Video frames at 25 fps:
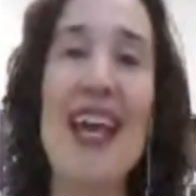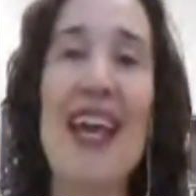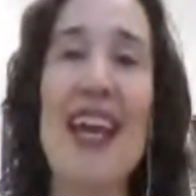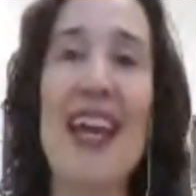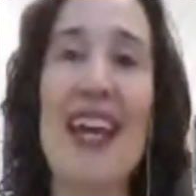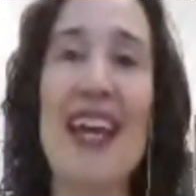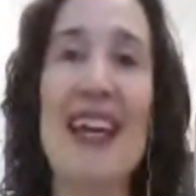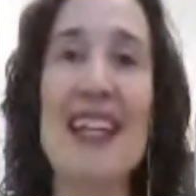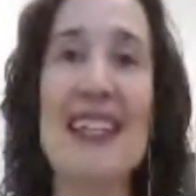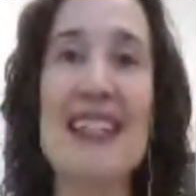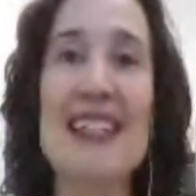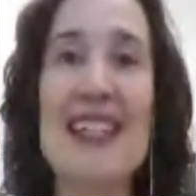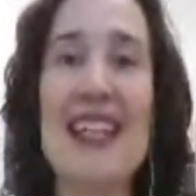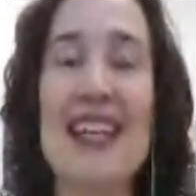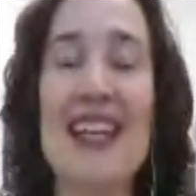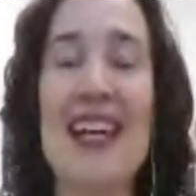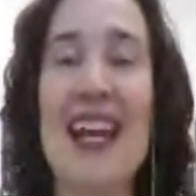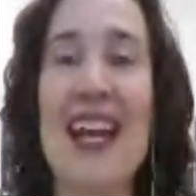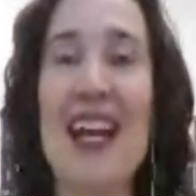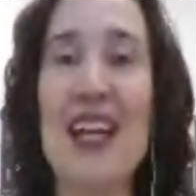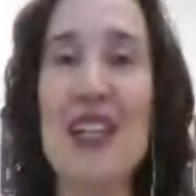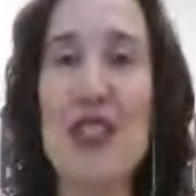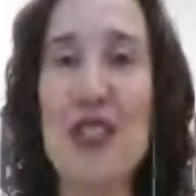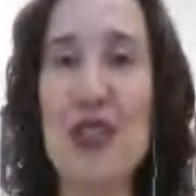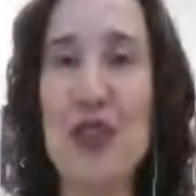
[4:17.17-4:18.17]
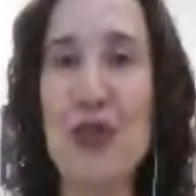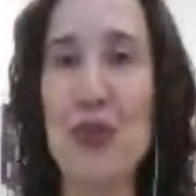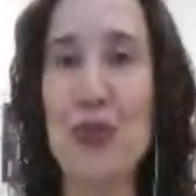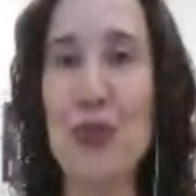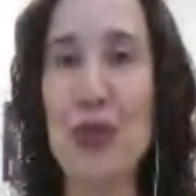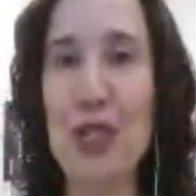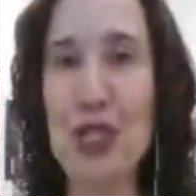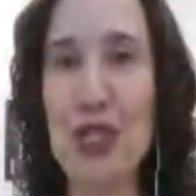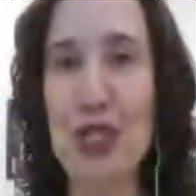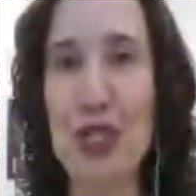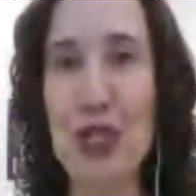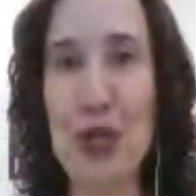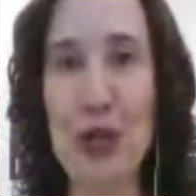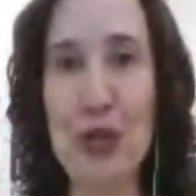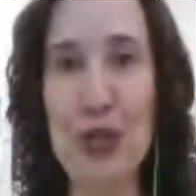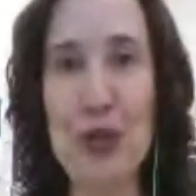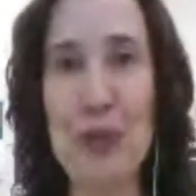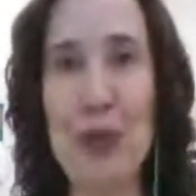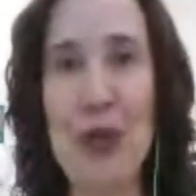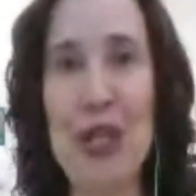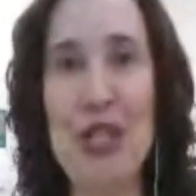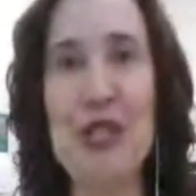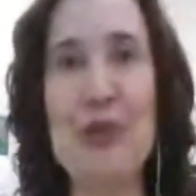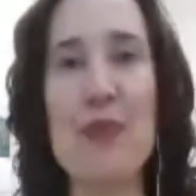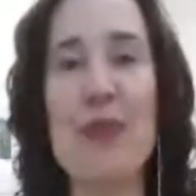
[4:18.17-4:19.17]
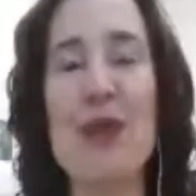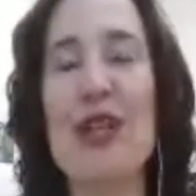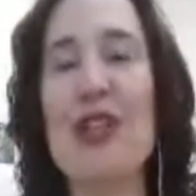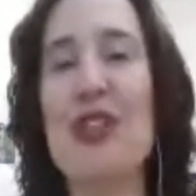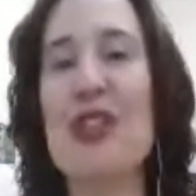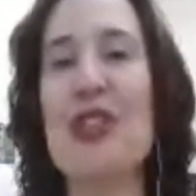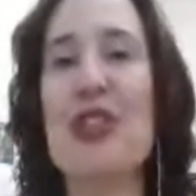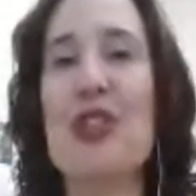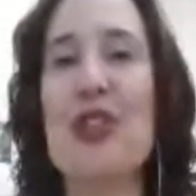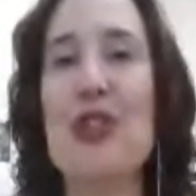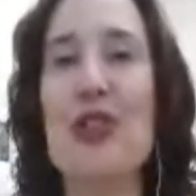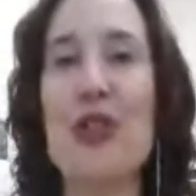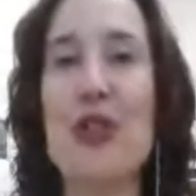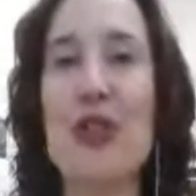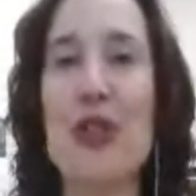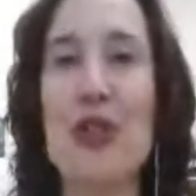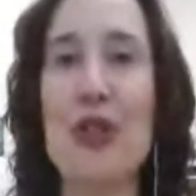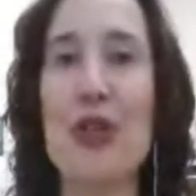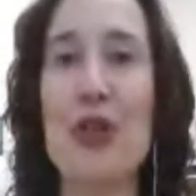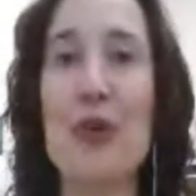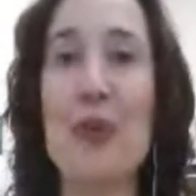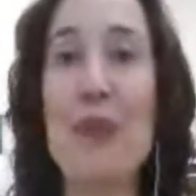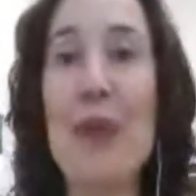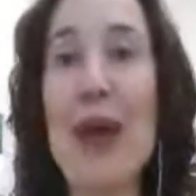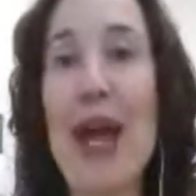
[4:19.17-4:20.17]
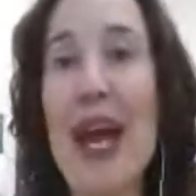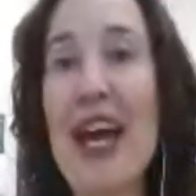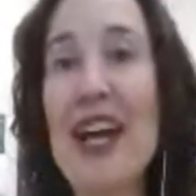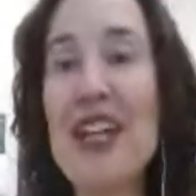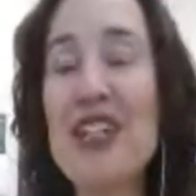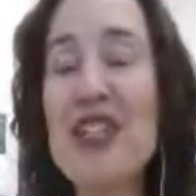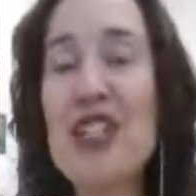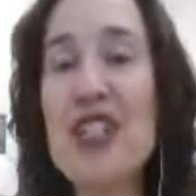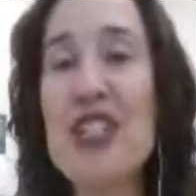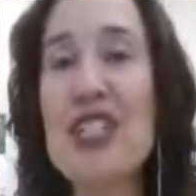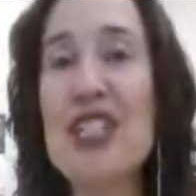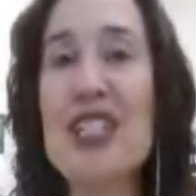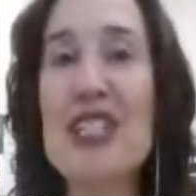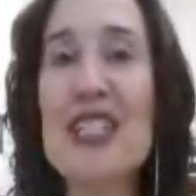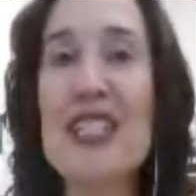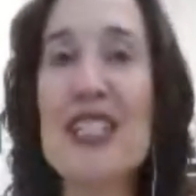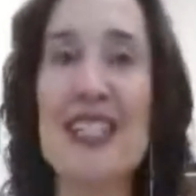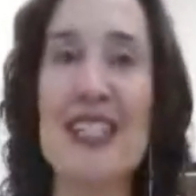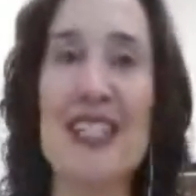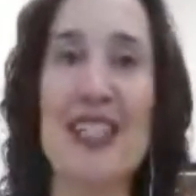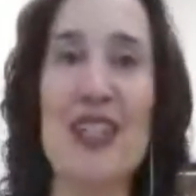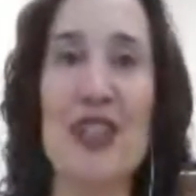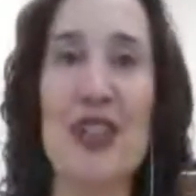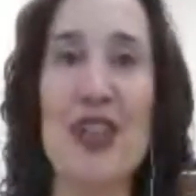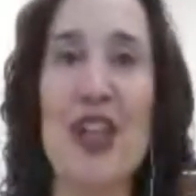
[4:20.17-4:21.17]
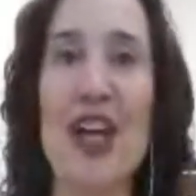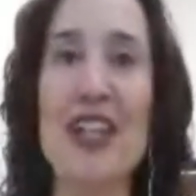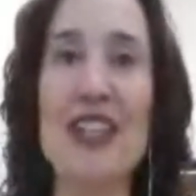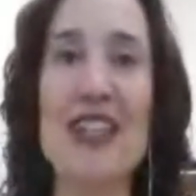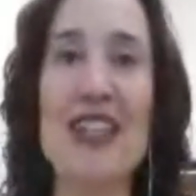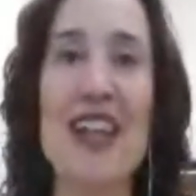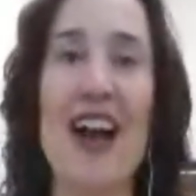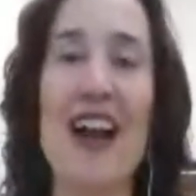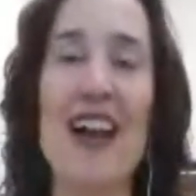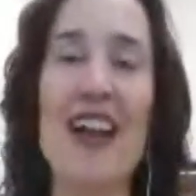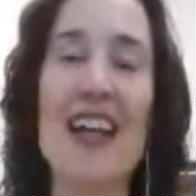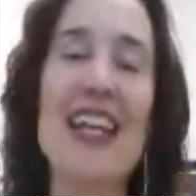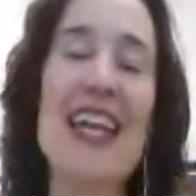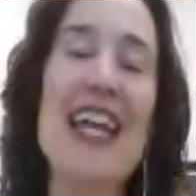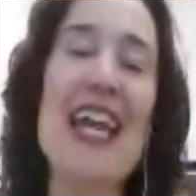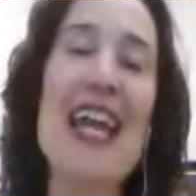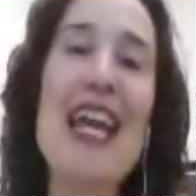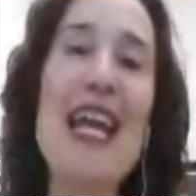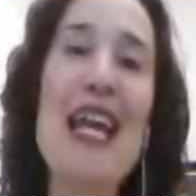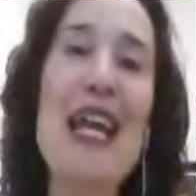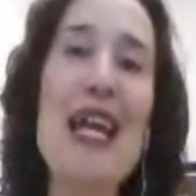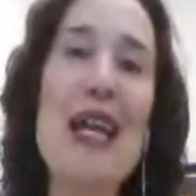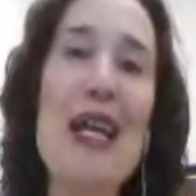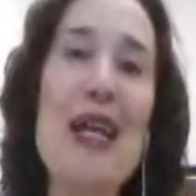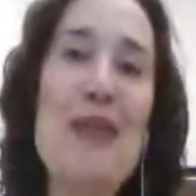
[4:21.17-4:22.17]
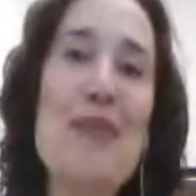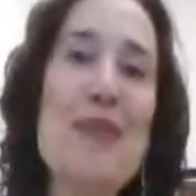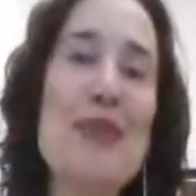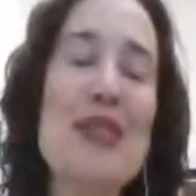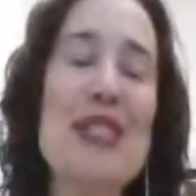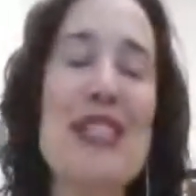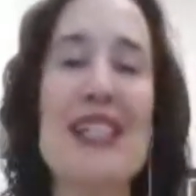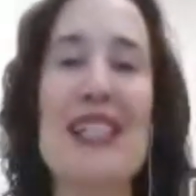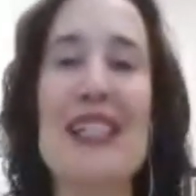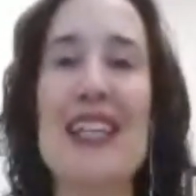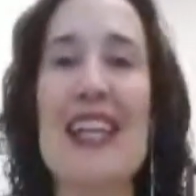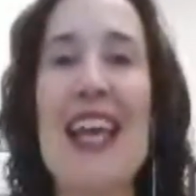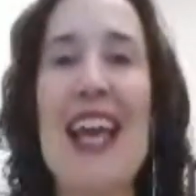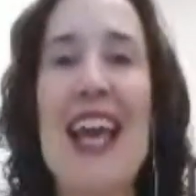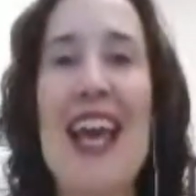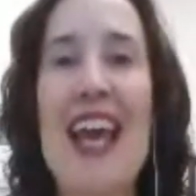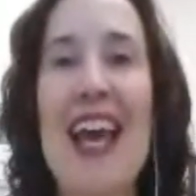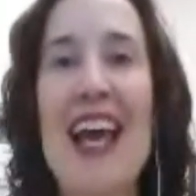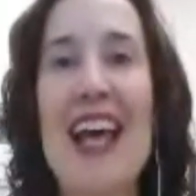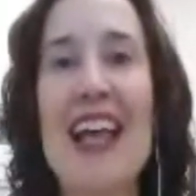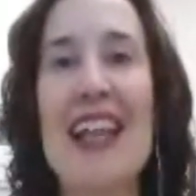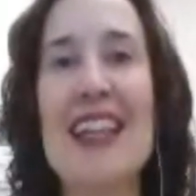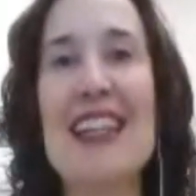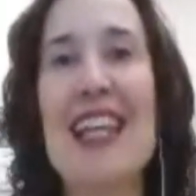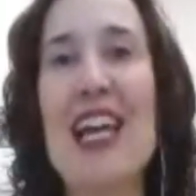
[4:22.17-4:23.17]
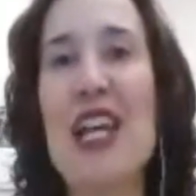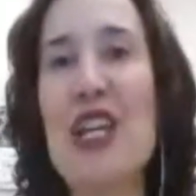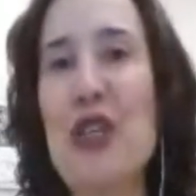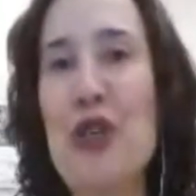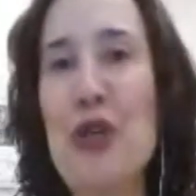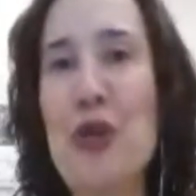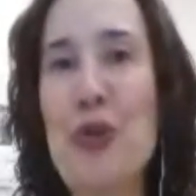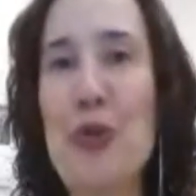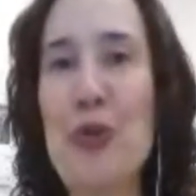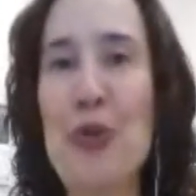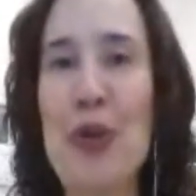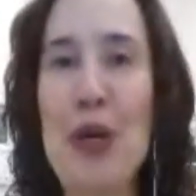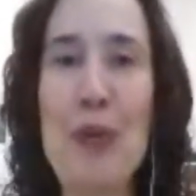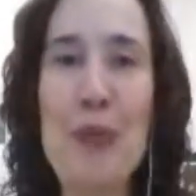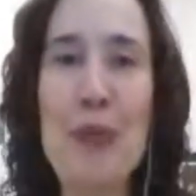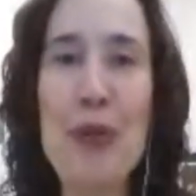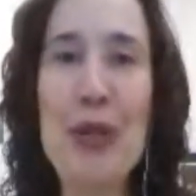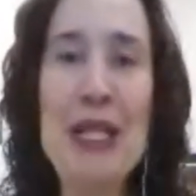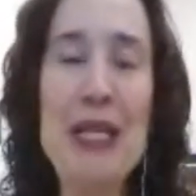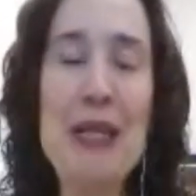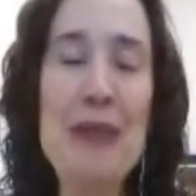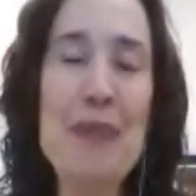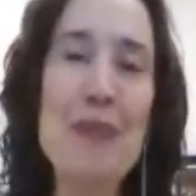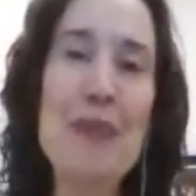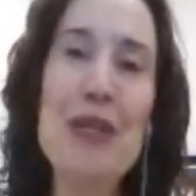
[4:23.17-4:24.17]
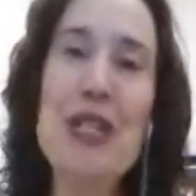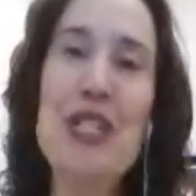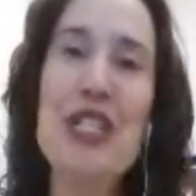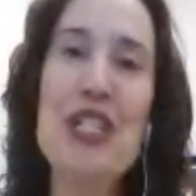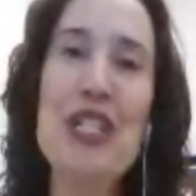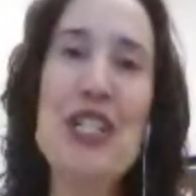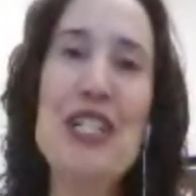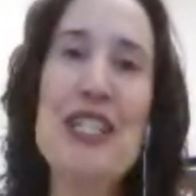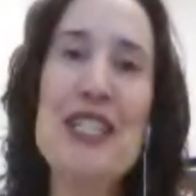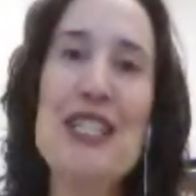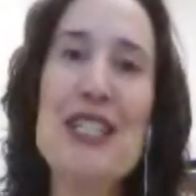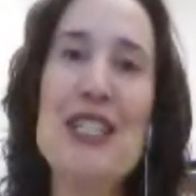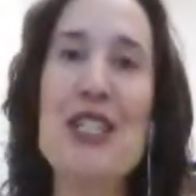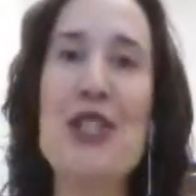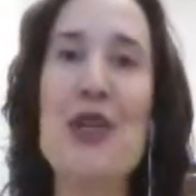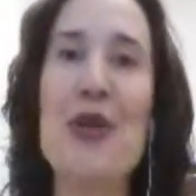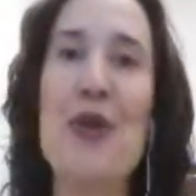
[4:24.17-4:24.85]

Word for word: And uh, as you reach those benchmarks, you'll earn badges and it'll unlock games and let you complete missions.